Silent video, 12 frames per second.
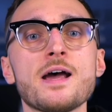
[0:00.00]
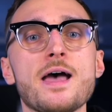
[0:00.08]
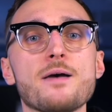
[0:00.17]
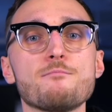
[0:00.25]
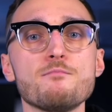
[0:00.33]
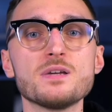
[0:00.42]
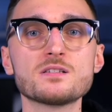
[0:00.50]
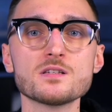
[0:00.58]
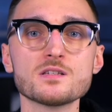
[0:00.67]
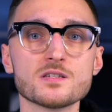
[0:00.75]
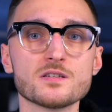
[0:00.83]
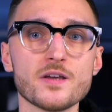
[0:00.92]
a business
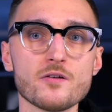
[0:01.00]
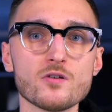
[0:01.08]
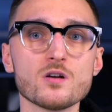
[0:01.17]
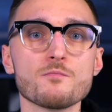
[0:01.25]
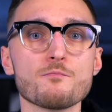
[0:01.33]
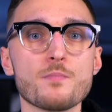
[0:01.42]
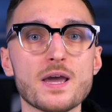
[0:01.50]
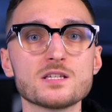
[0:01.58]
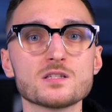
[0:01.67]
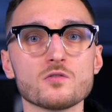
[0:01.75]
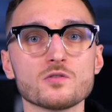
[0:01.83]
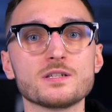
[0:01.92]
scenario
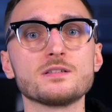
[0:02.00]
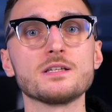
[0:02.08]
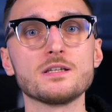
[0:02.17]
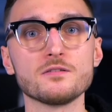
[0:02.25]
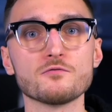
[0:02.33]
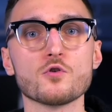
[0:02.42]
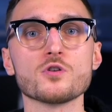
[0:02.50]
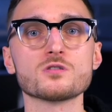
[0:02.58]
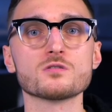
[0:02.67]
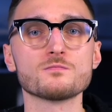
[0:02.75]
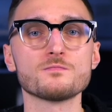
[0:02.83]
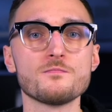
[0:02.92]
based on an invoice.